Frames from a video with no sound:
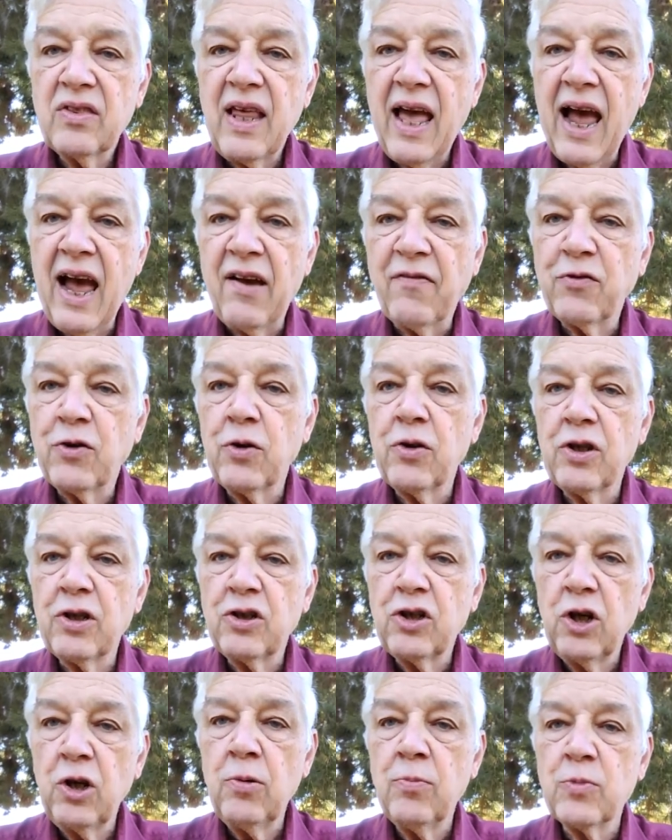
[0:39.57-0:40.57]
after the
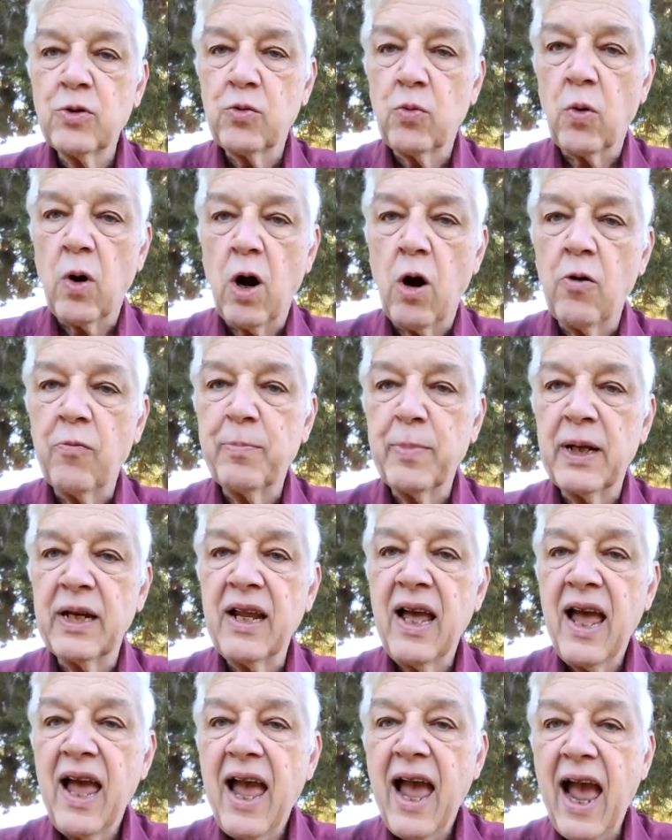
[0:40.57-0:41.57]
tombs were open,
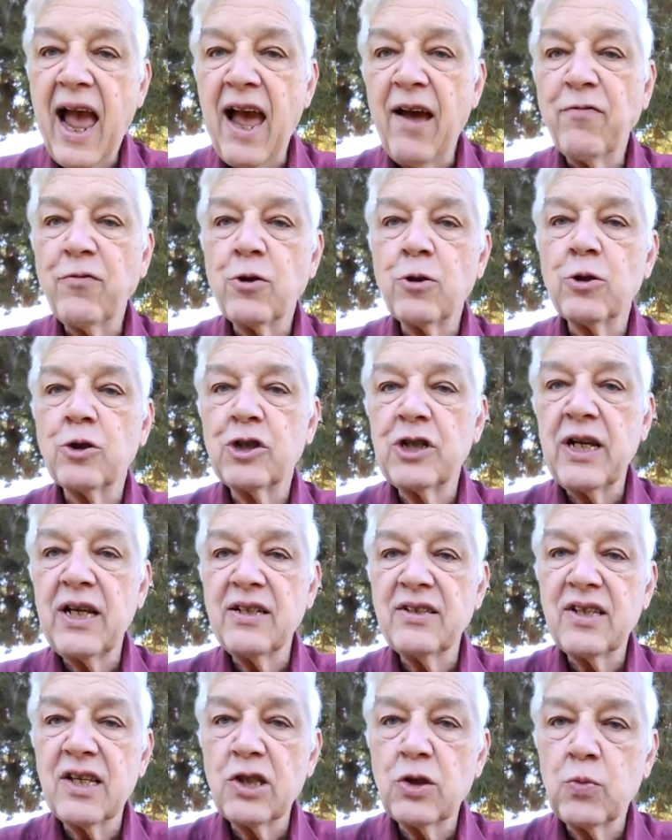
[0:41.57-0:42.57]
after
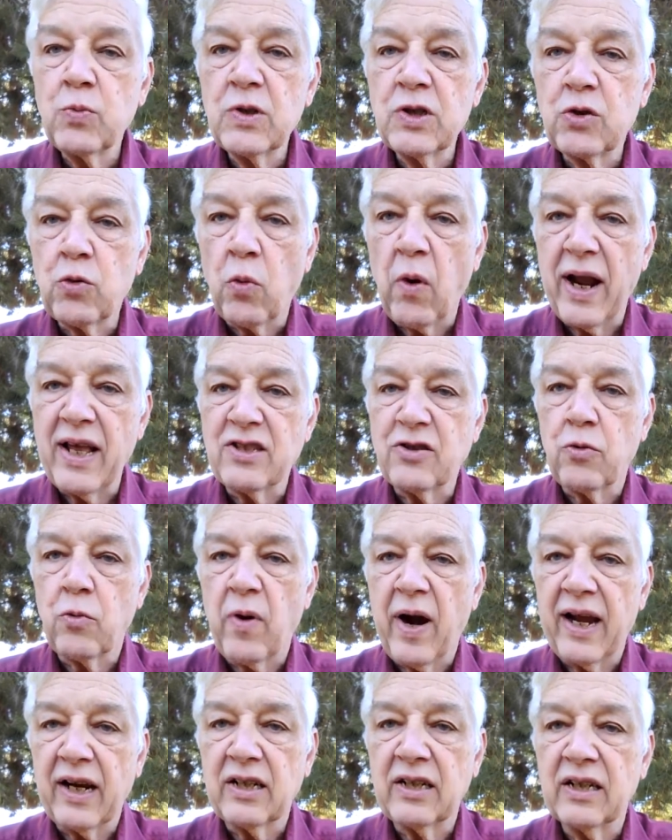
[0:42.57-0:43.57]
Jesus was
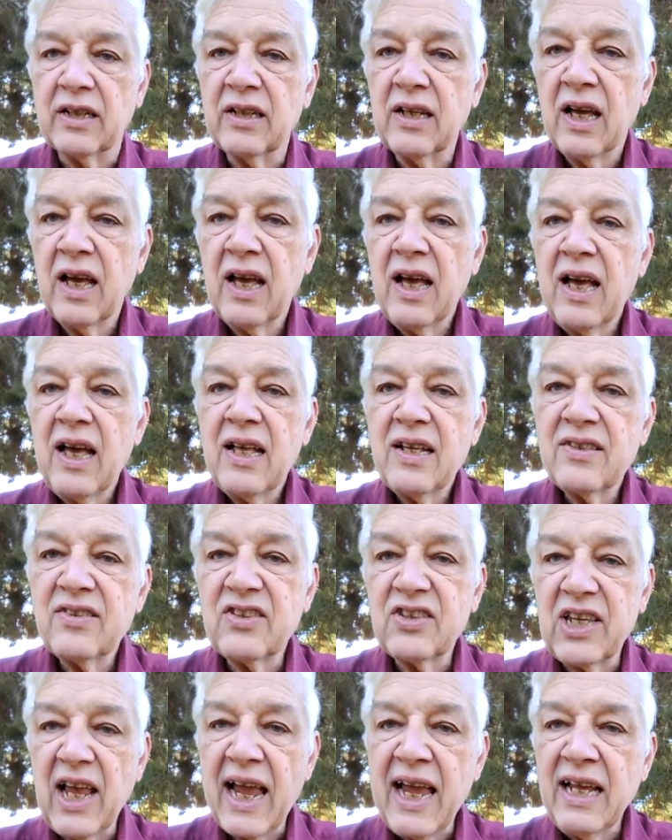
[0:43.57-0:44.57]
resurrected,
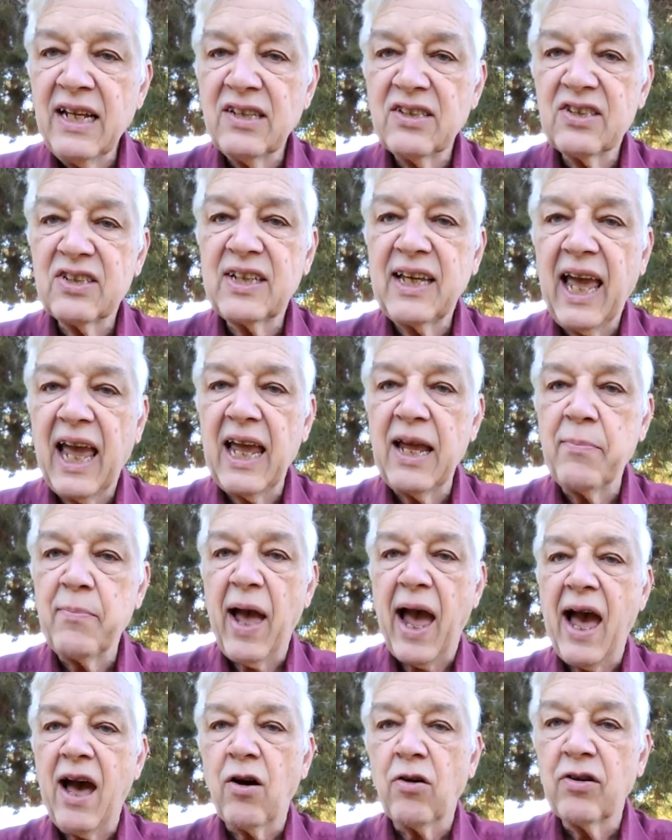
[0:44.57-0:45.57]
saints came
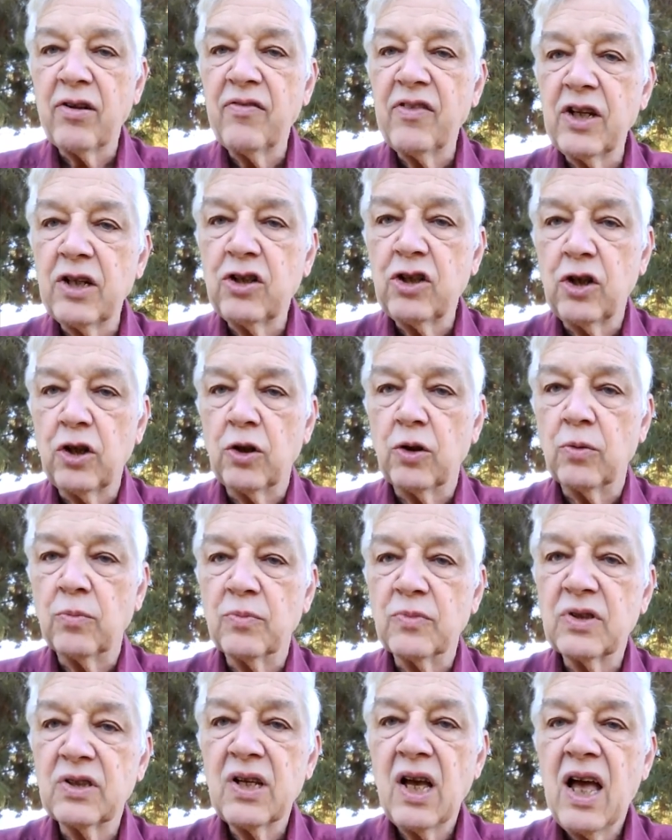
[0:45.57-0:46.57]
out of the
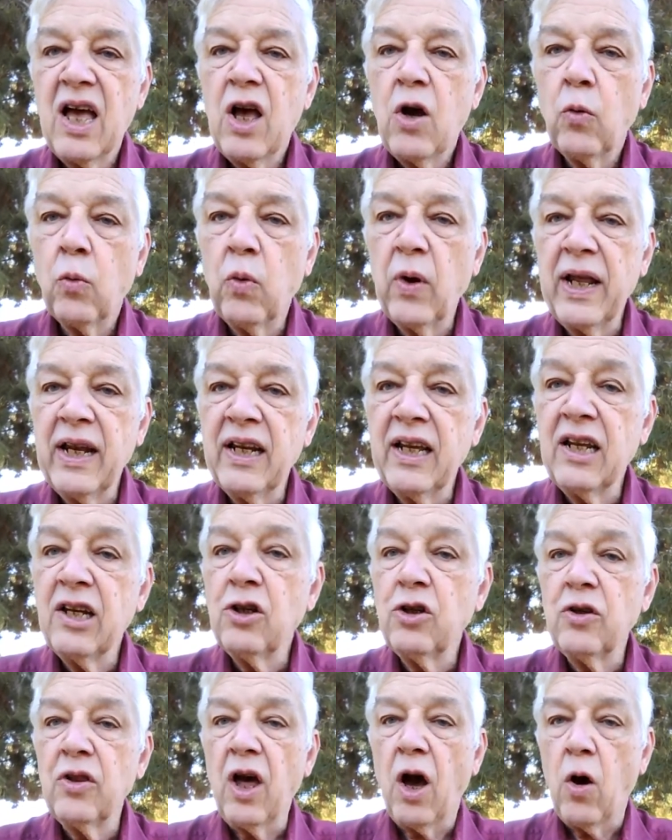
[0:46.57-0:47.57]
tombs, went
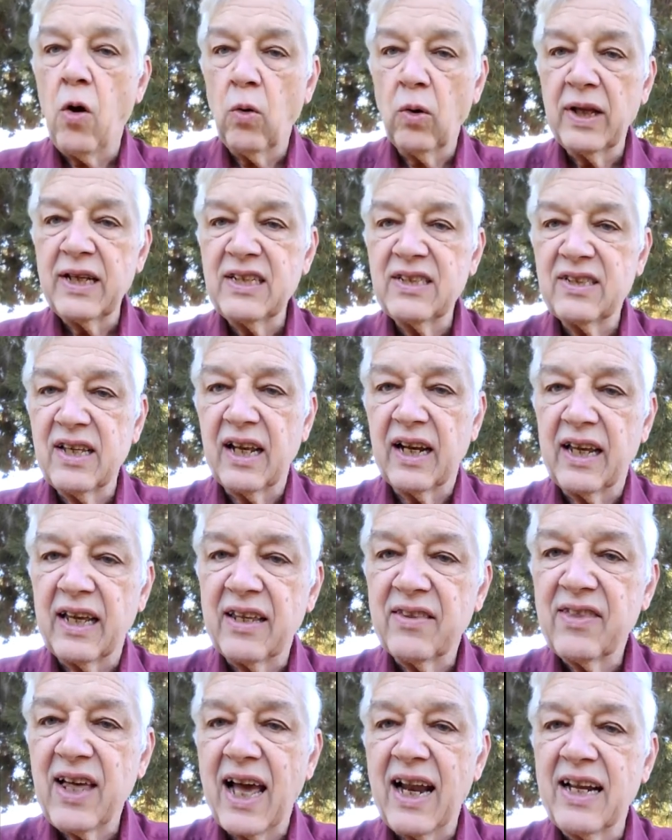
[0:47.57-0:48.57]
into the holy city,
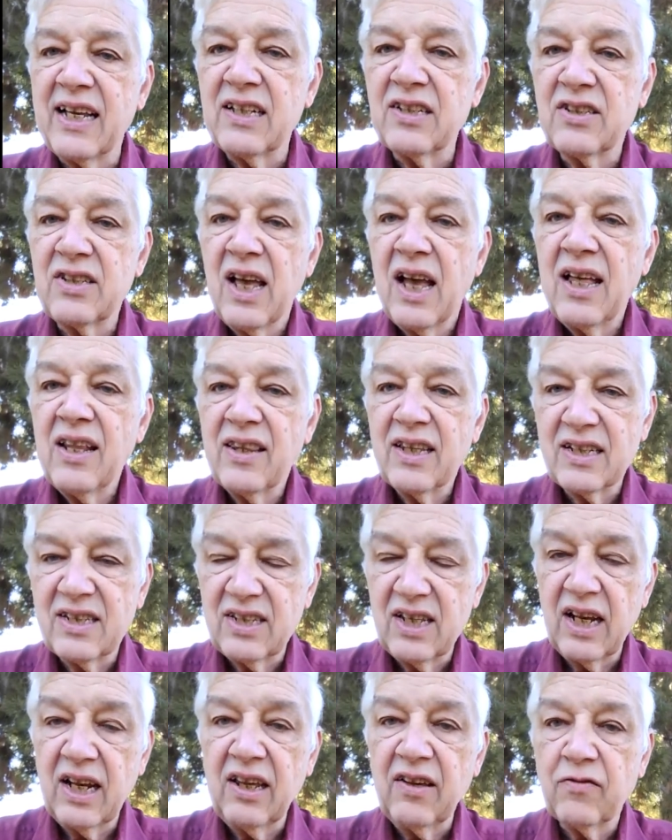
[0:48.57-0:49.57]
that is, the
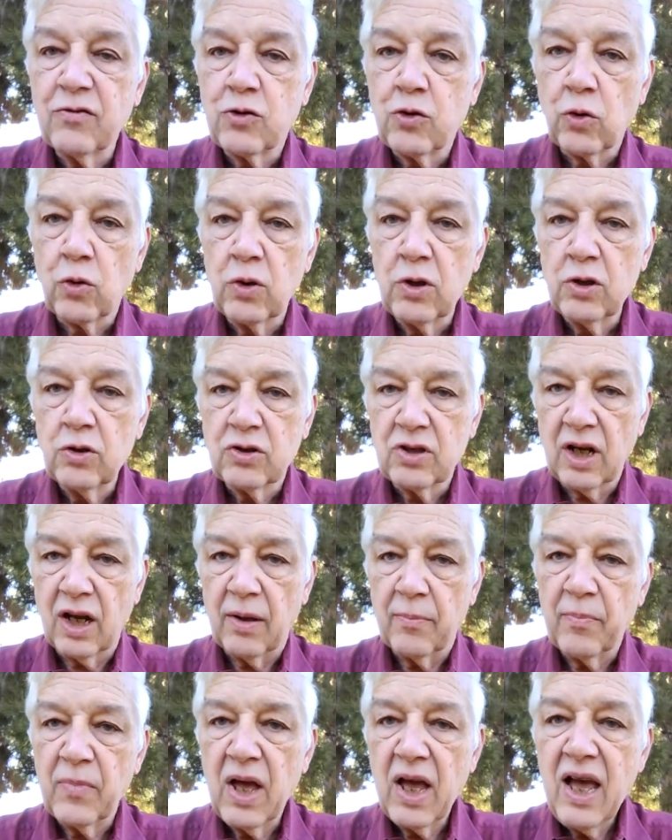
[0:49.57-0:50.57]
city of
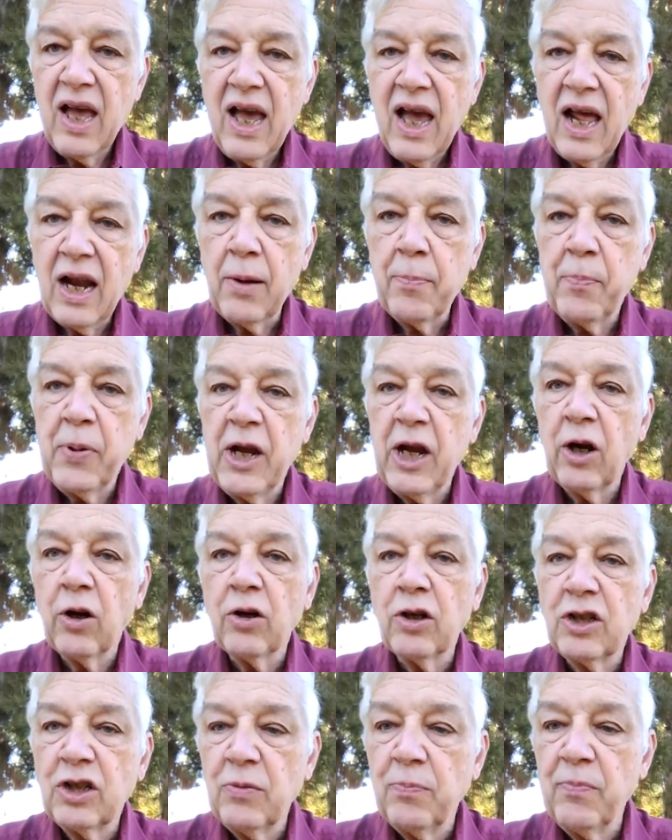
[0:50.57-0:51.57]
Jerusalem, and
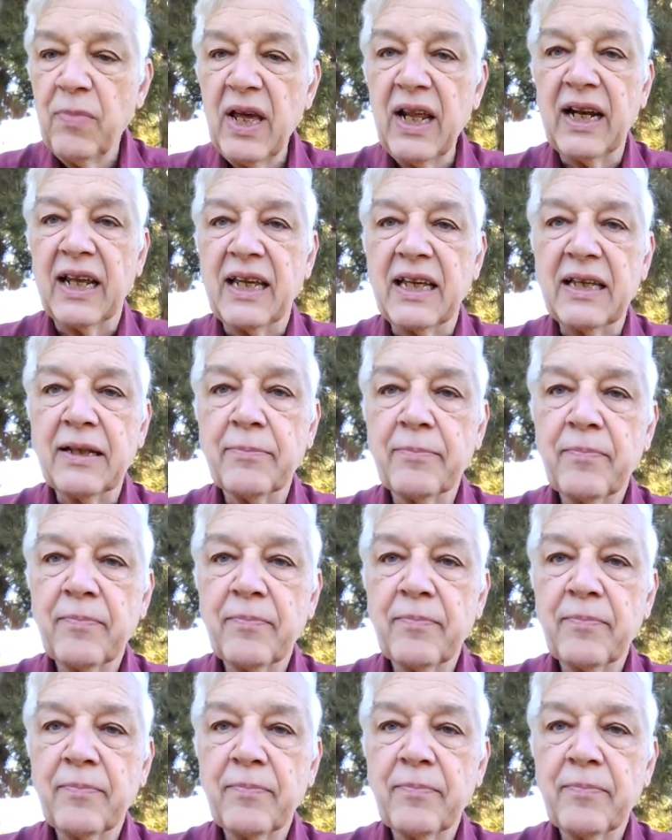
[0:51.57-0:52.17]
appeared to many.